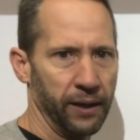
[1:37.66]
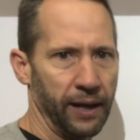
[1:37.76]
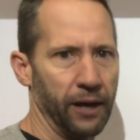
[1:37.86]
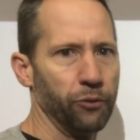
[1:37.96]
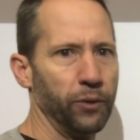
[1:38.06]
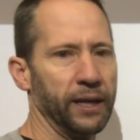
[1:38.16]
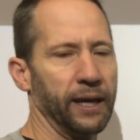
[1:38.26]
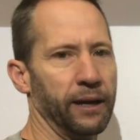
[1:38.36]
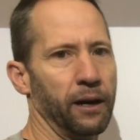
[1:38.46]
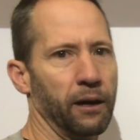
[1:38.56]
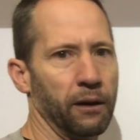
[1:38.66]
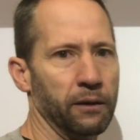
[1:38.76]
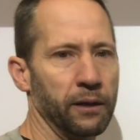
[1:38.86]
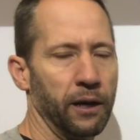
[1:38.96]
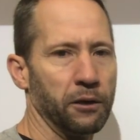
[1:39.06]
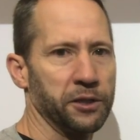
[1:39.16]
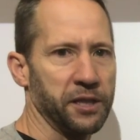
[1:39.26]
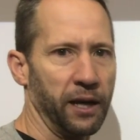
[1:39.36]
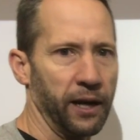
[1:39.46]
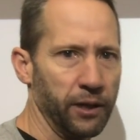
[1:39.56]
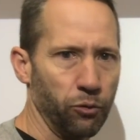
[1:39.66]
How do we get our sign